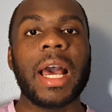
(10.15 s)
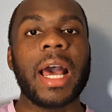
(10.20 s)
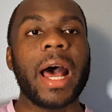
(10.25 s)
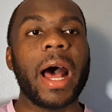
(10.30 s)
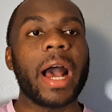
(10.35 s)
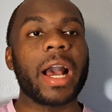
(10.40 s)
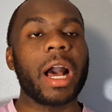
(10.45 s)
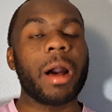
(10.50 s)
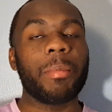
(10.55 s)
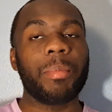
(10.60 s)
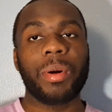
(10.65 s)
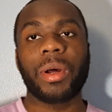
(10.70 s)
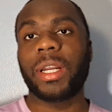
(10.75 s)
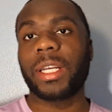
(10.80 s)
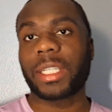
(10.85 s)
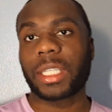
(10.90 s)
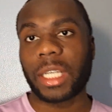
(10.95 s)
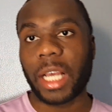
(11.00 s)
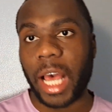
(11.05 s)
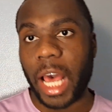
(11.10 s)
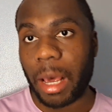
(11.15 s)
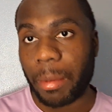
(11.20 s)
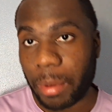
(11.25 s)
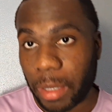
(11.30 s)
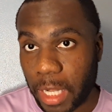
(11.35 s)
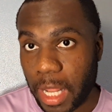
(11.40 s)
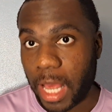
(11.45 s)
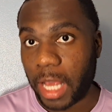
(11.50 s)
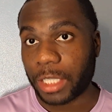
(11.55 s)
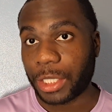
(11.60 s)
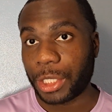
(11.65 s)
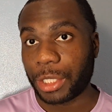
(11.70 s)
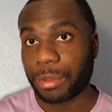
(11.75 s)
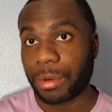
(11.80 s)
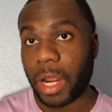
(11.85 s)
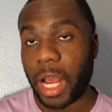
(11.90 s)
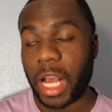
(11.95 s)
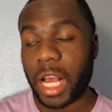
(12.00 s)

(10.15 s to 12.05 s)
I got put inside Appalachie, right?